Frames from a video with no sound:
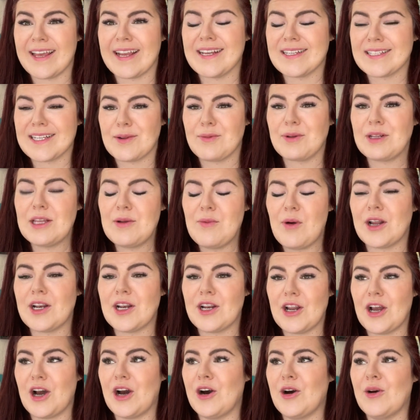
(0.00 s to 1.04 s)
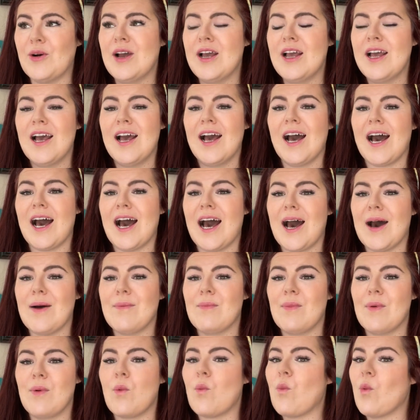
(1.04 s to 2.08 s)
because I really want to know
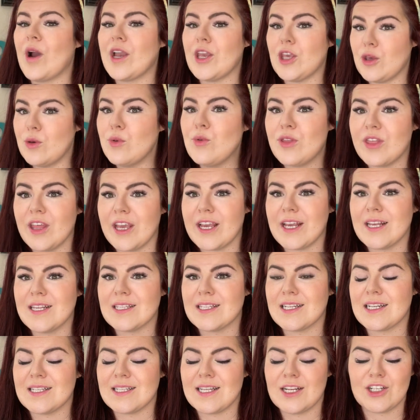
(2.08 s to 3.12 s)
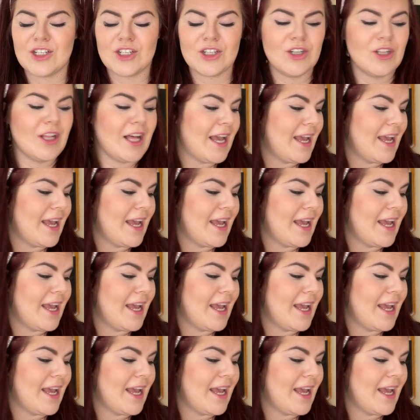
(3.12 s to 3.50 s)
what you think is an essential.